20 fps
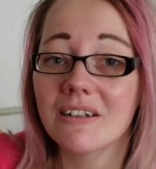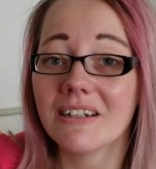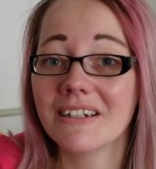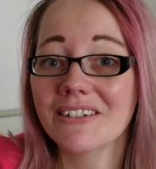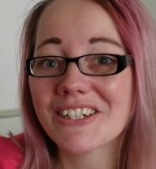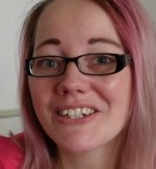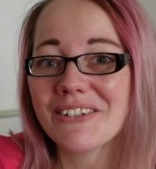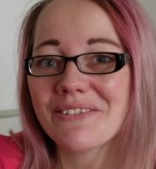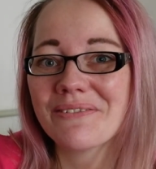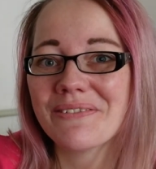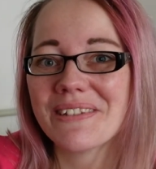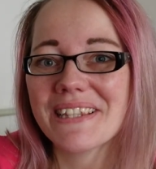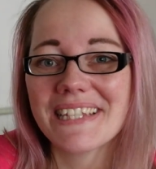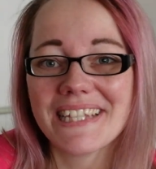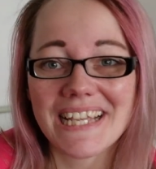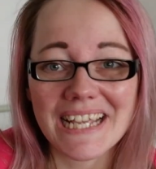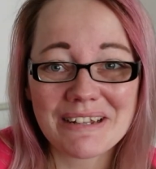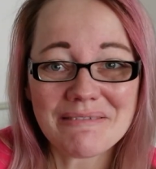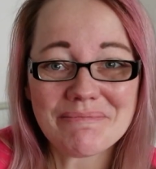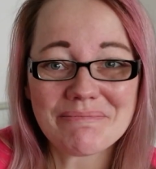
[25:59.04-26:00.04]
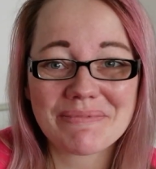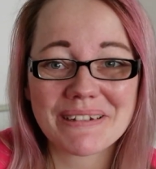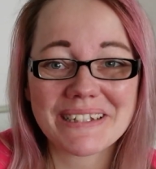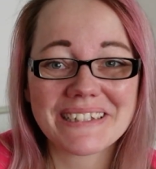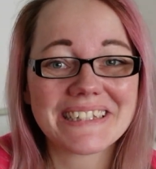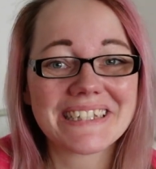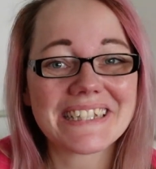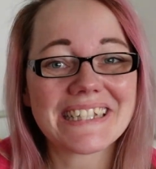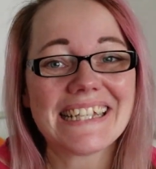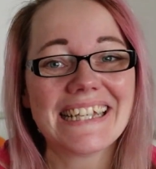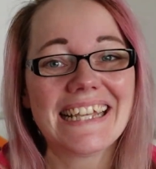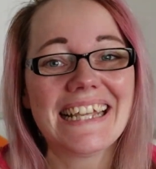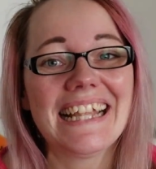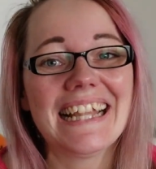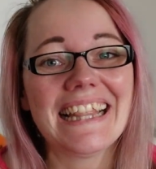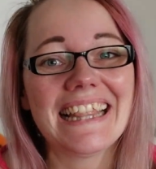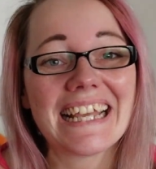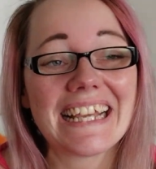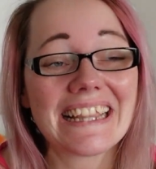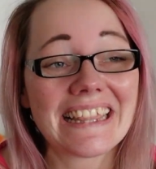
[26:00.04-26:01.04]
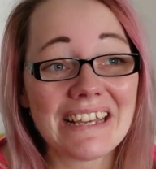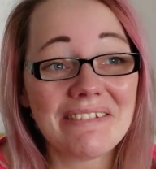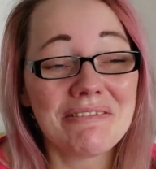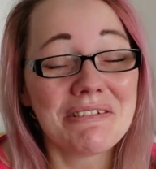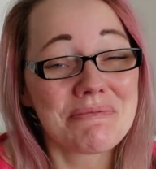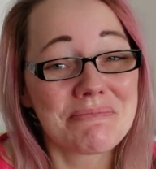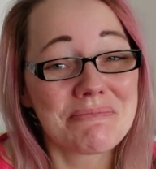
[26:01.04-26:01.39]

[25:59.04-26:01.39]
I showed with the ink bun. Like that was